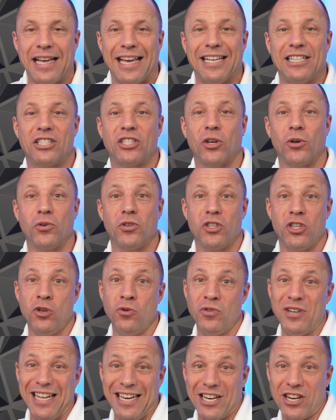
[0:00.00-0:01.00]
And so you
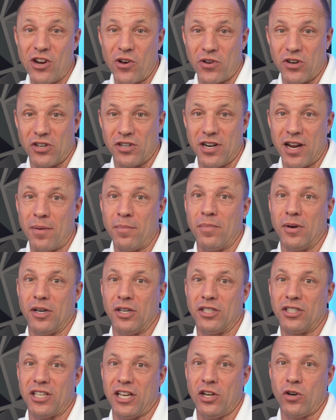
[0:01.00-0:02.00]
need to know your
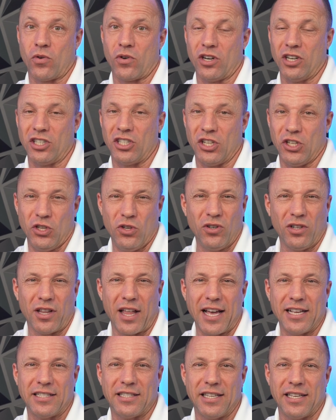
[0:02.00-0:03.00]
numbers in order to
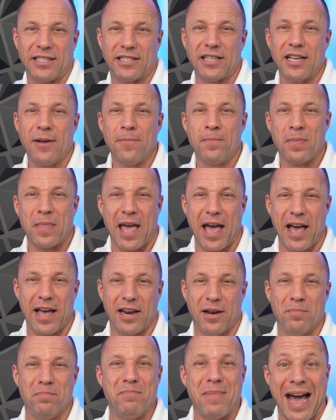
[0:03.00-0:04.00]
utilize this at
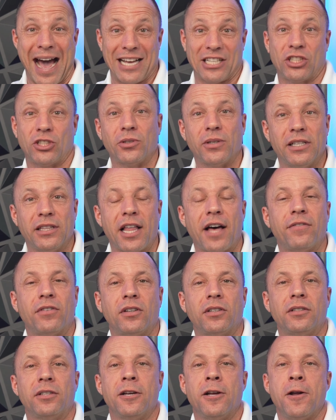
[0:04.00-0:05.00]
a mastery
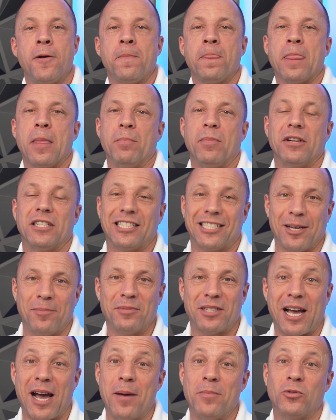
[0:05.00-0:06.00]
level. But
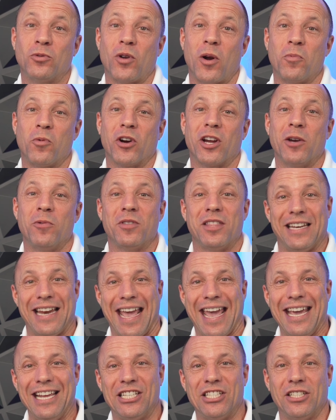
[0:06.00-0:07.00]
sometimes when I'm working with an
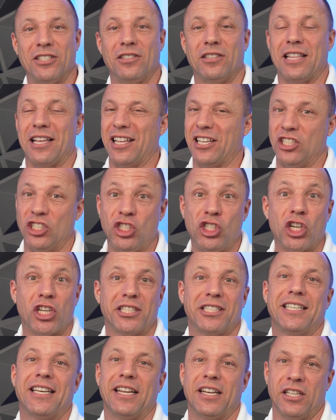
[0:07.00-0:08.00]
agent, like
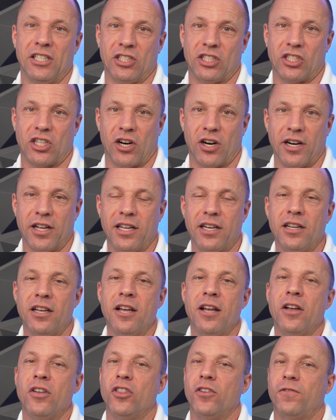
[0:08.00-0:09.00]
just getting started,
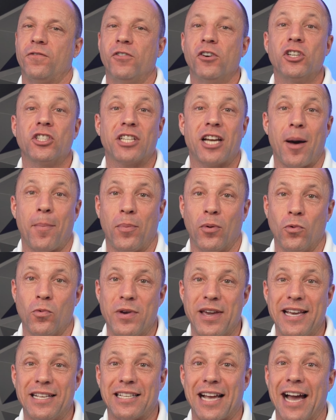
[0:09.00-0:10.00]
the first couple
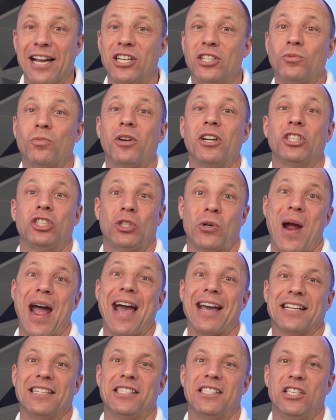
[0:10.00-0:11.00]
weeks, I just want to
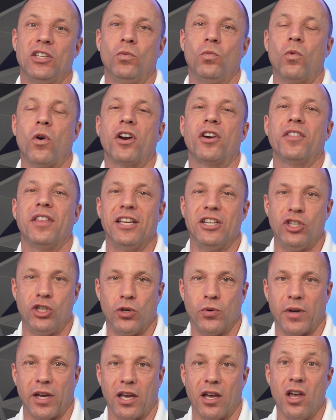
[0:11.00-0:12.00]
track and see what are they
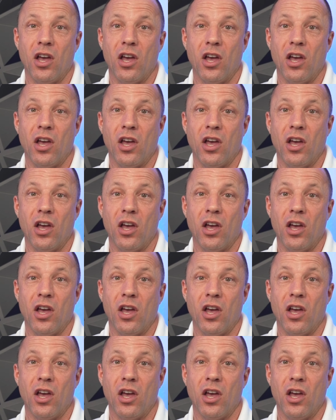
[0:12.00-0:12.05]
doing?